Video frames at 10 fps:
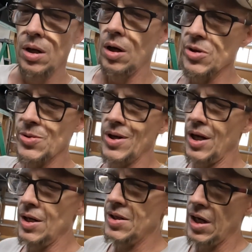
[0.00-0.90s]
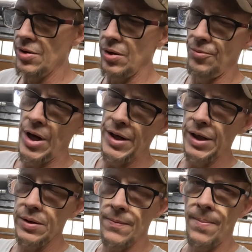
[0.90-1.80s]
almost want to get it together and
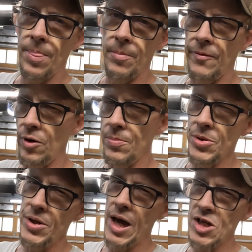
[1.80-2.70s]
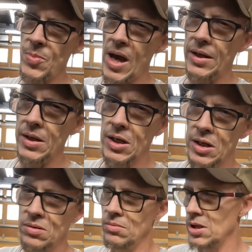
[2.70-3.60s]
running before I put the dash back in
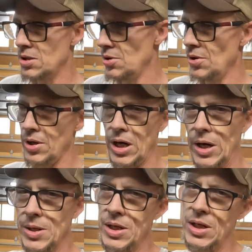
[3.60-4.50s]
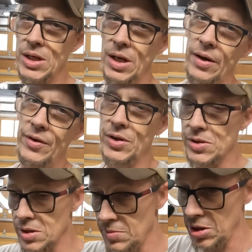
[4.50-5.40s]
it, make sure that the air and the heat and everything
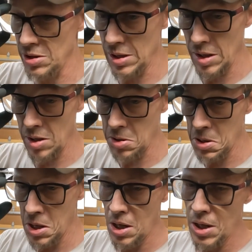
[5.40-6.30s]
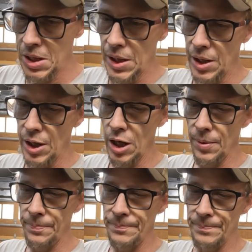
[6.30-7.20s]
is going to be good to go.
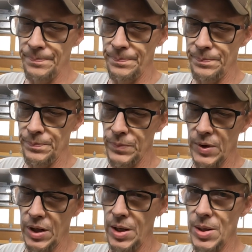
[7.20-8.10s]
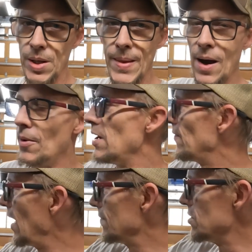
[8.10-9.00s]
And then that way, if I have